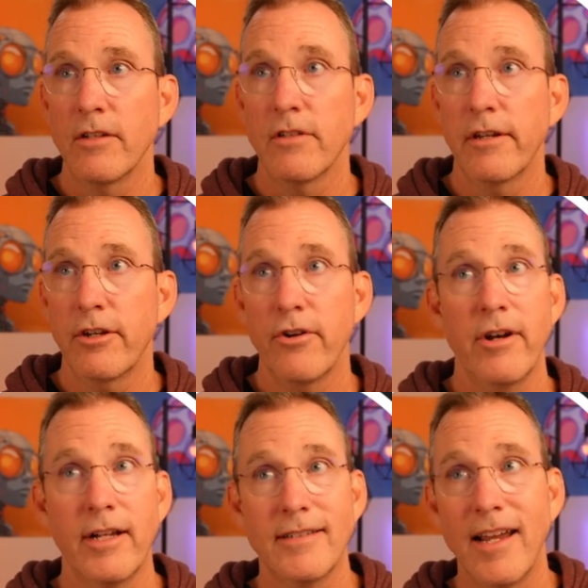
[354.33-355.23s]
Sounds like you're an
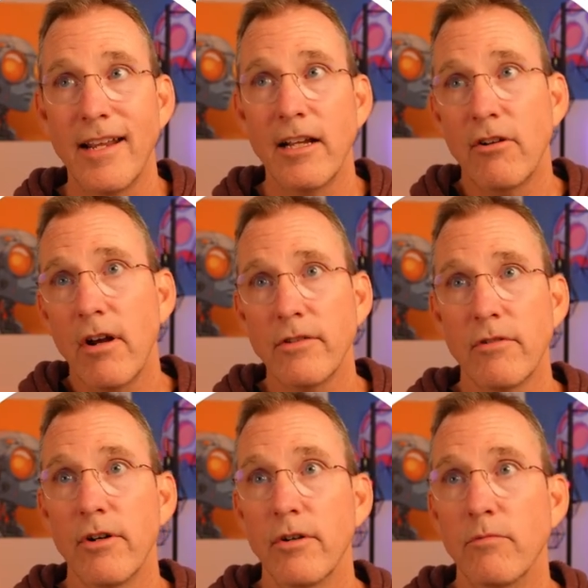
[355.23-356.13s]
exciting
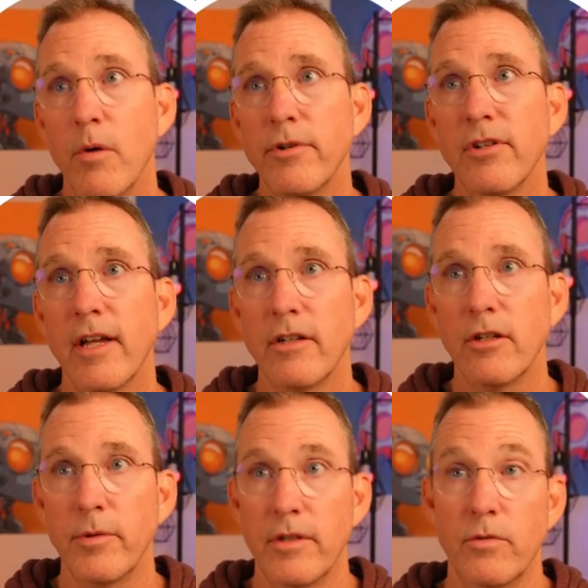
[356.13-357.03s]
crossroad. What would you like to
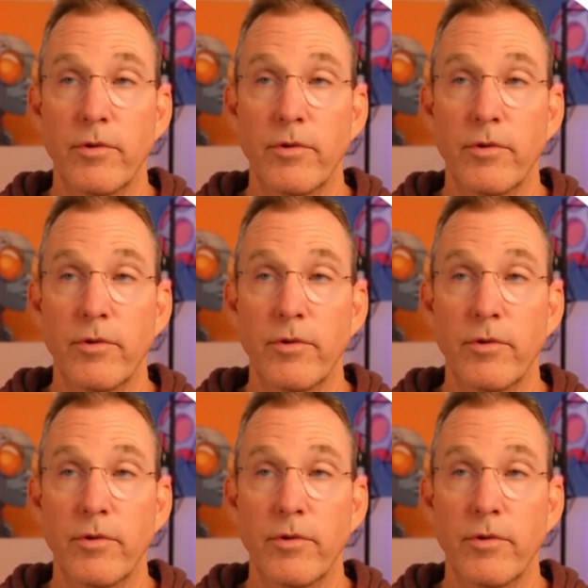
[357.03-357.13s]
do with this?